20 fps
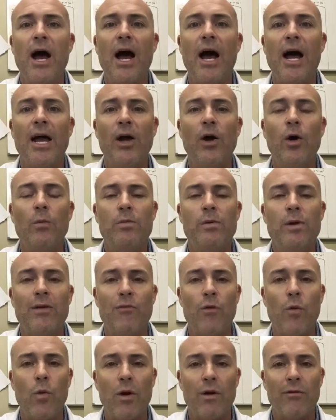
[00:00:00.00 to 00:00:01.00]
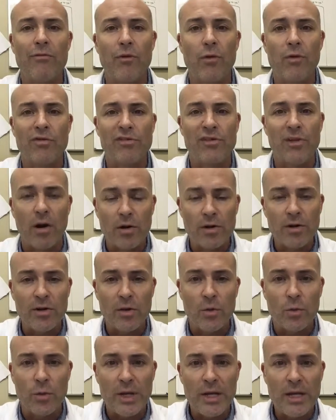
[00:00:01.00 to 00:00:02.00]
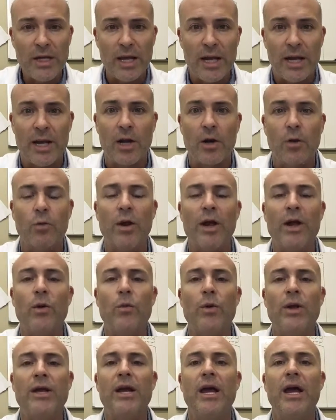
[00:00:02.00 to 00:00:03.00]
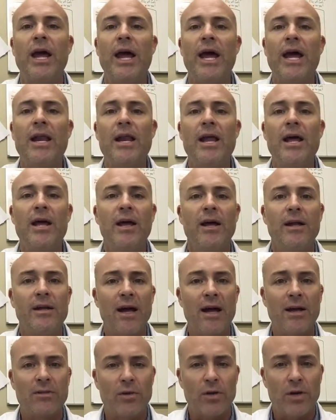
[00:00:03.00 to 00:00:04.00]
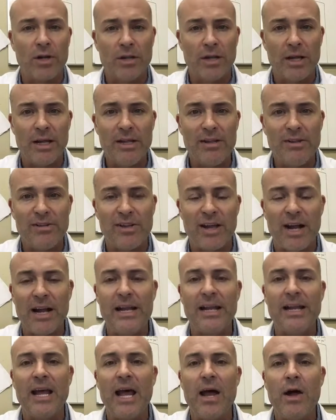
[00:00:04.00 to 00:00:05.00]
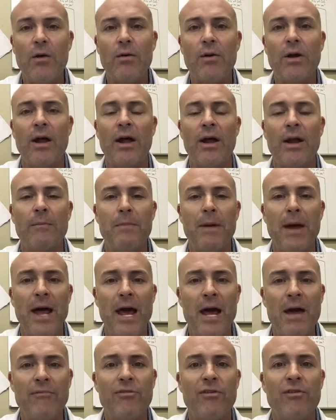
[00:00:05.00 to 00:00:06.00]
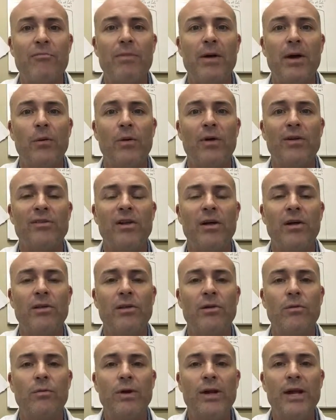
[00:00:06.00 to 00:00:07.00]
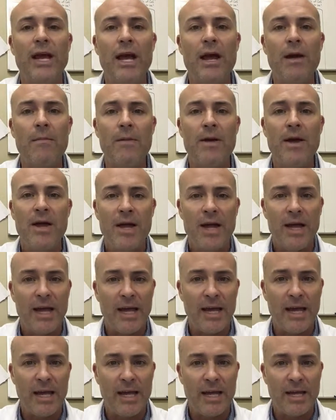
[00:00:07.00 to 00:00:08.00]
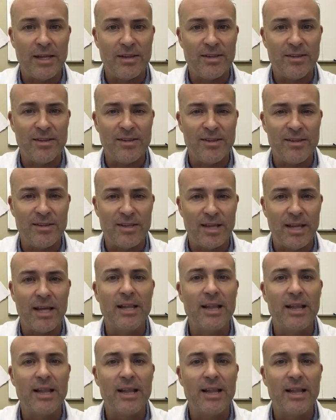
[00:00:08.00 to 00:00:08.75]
I hope you have a wonderful start to the week and a great week ahead. Dr. Coletti signing out on behalf of BayWest Health and Rehab, and stay